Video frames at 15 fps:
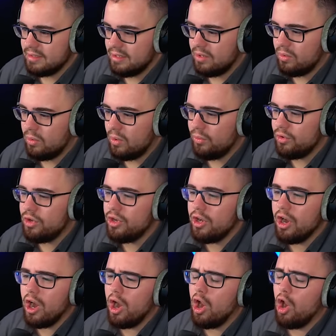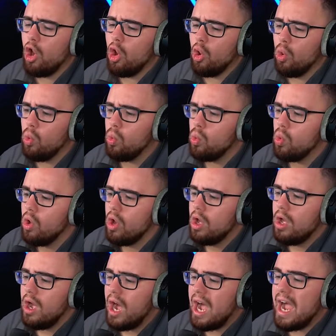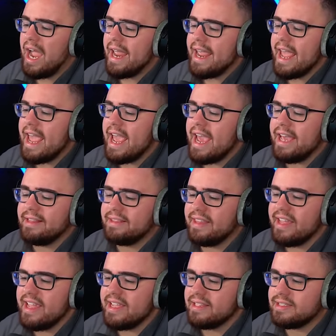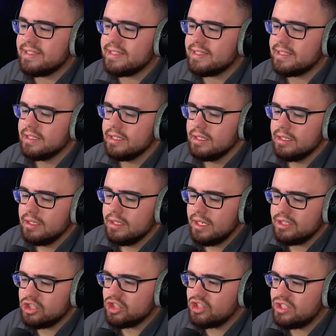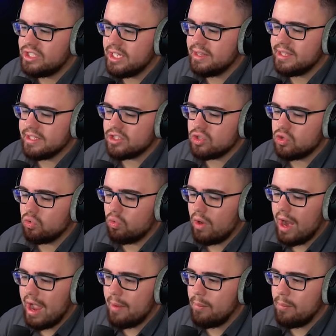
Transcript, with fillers: Oh no! Faster. I hate this. Okay, so we I just did this crap.